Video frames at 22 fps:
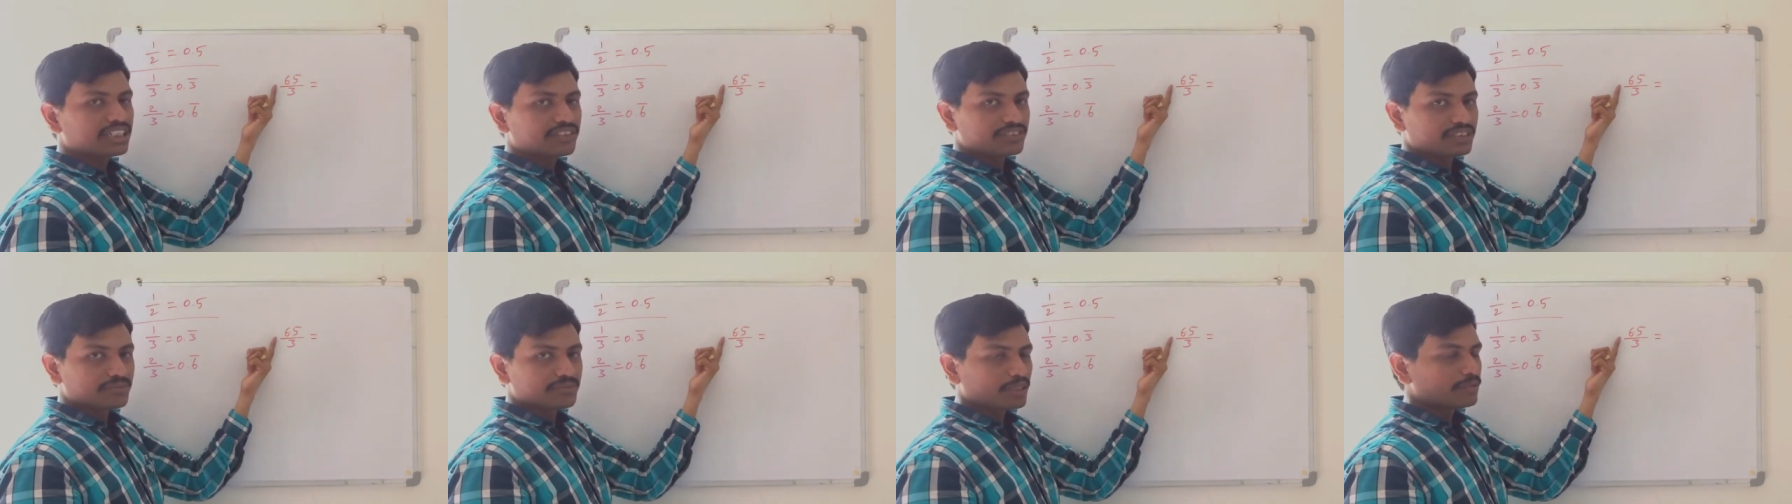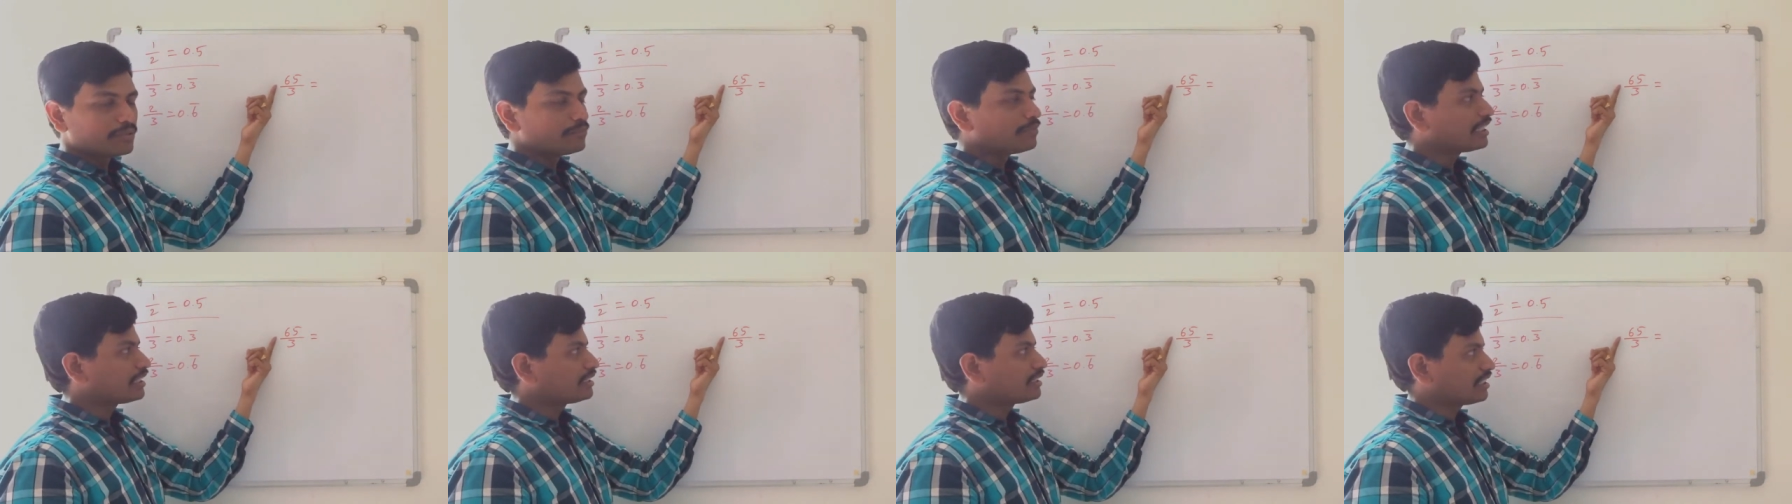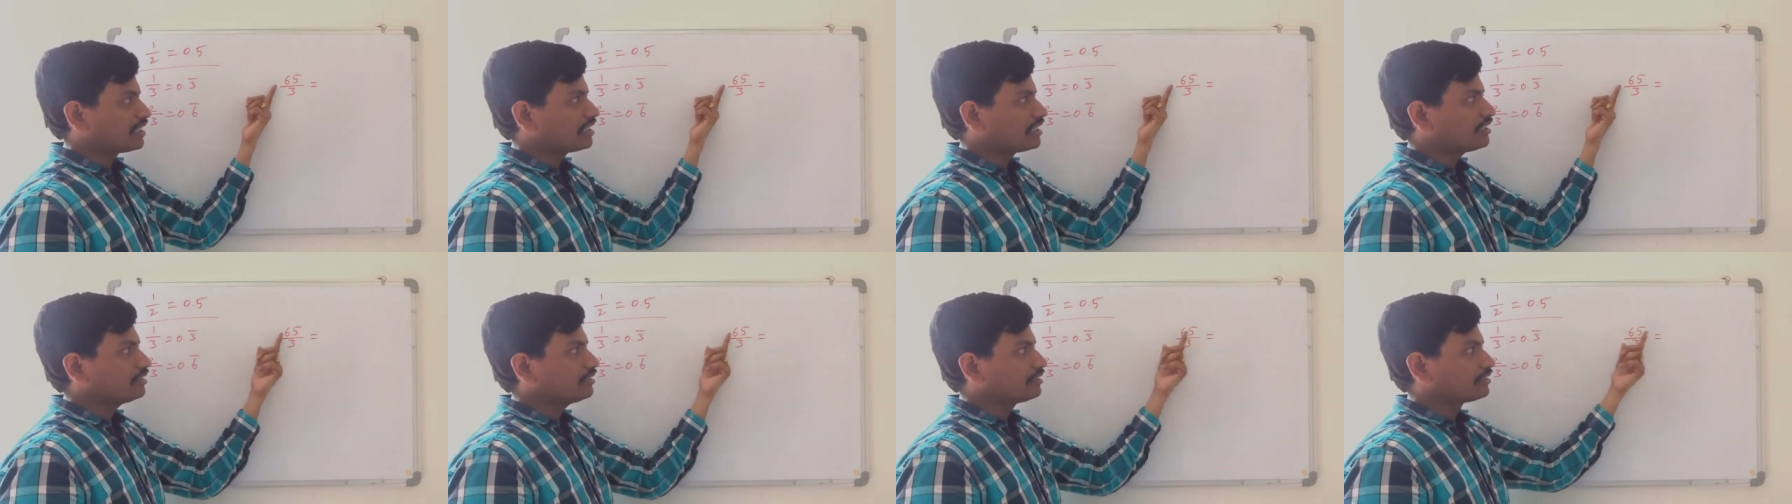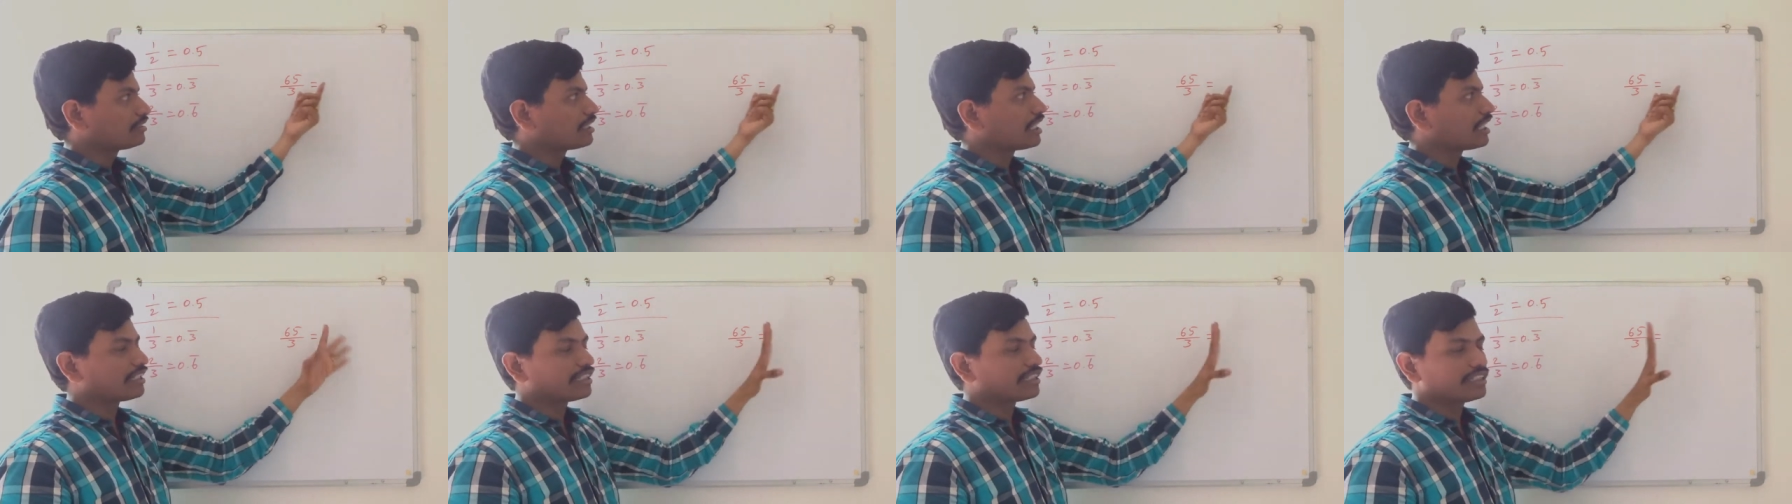divisible by 3,
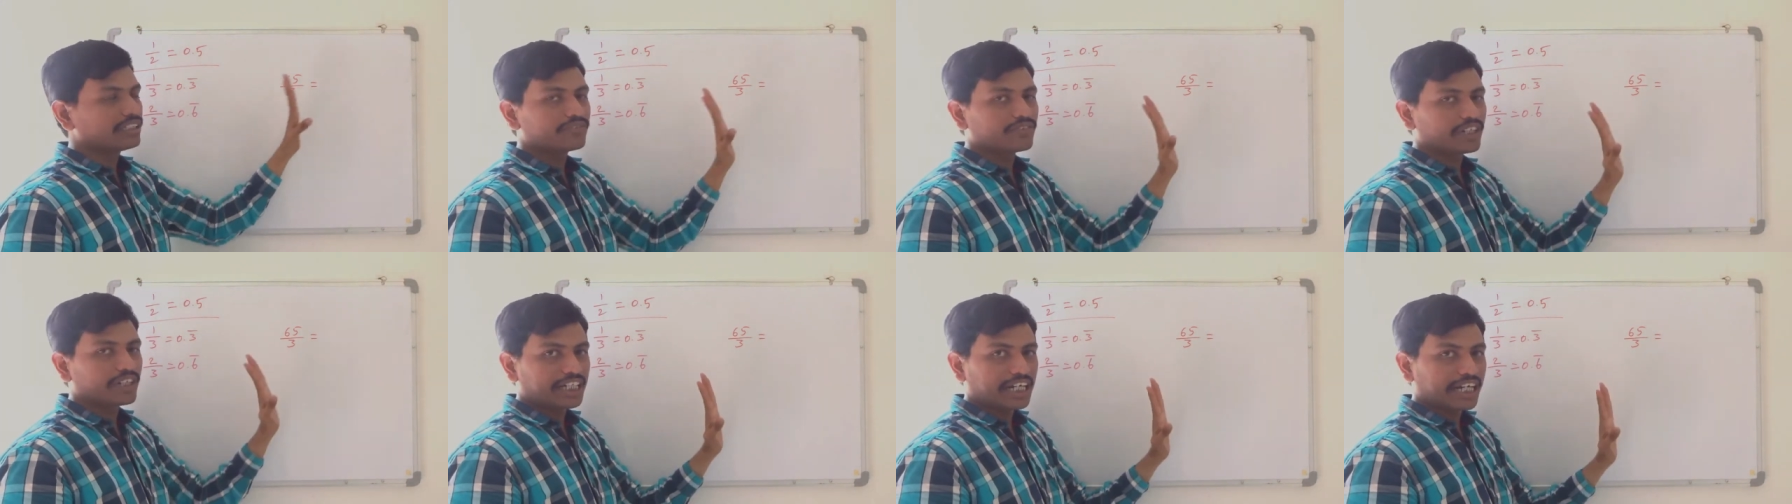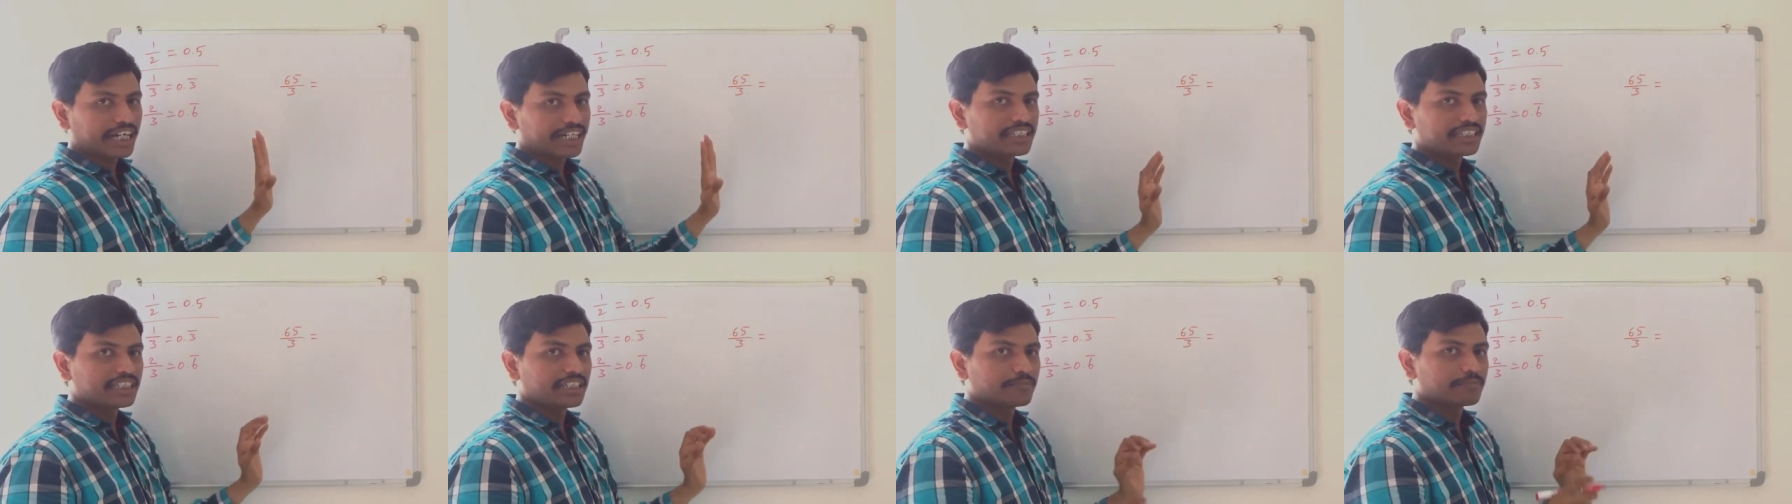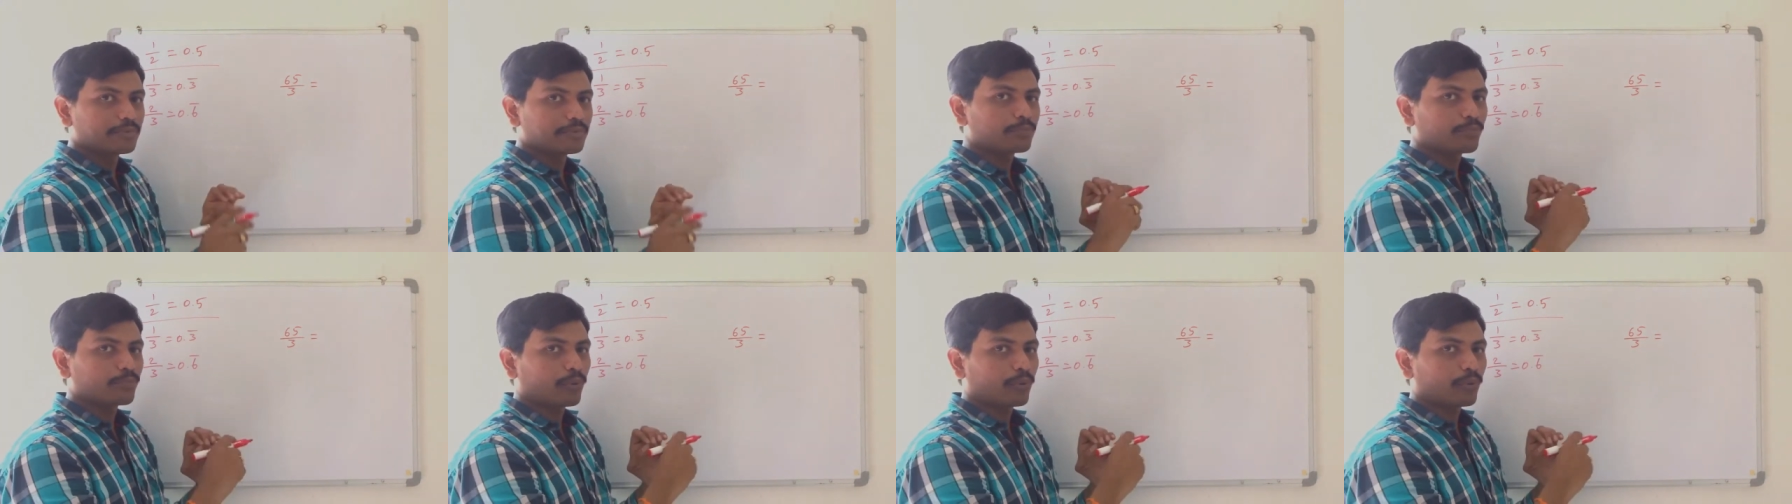directly write the number